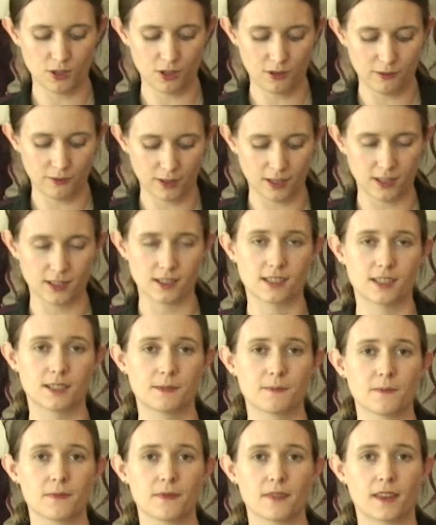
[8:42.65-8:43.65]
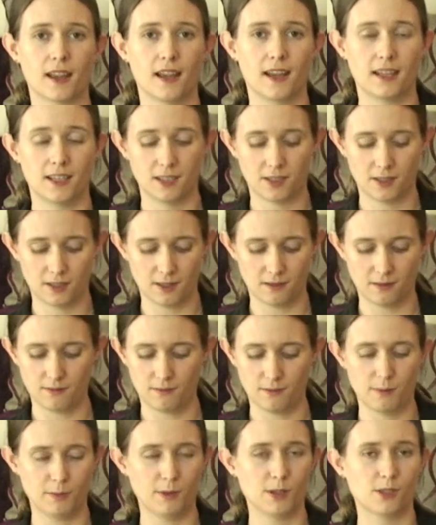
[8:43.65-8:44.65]
too fast, and
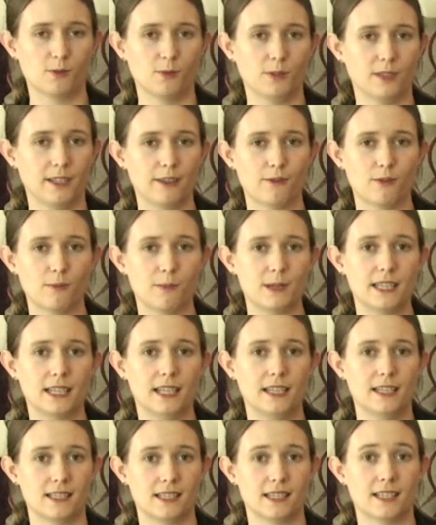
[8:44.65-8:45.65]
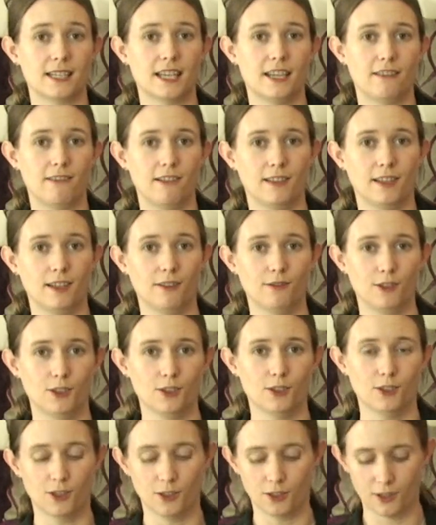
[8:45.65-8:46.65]
a muzzle will never be seen as a scary thing for
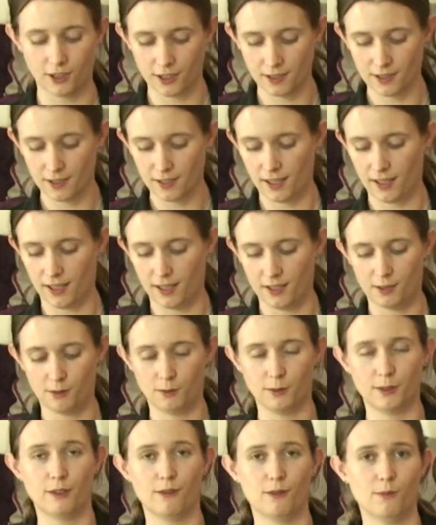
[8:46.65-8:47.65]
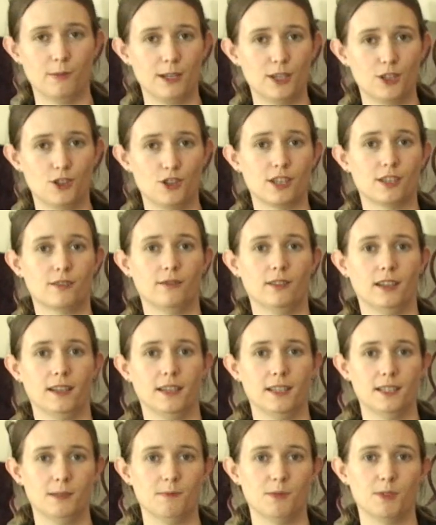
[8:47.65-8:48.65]
your dog, and it will never be a stressful
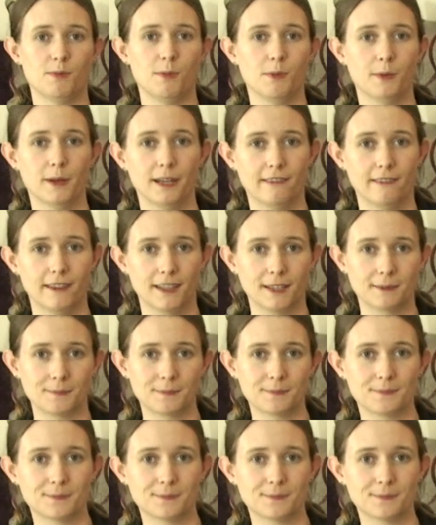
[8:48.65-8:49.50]
item to be wearing.